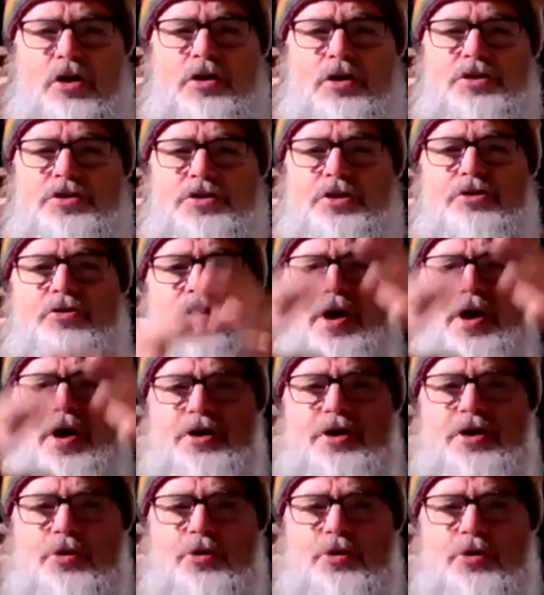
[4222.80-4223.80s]
long as the
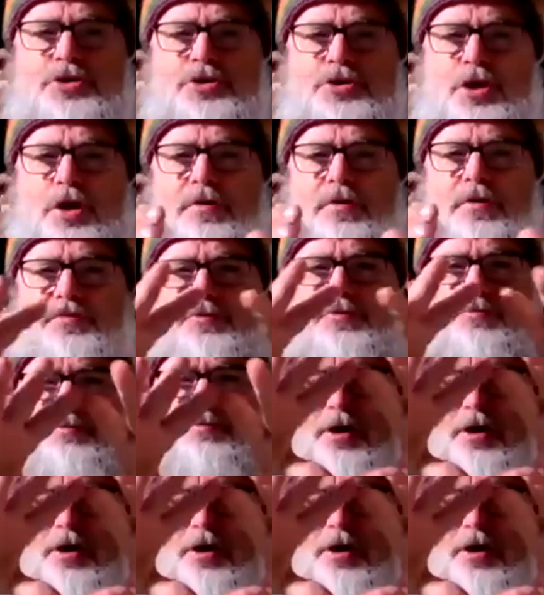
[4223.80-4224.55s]
greater good is served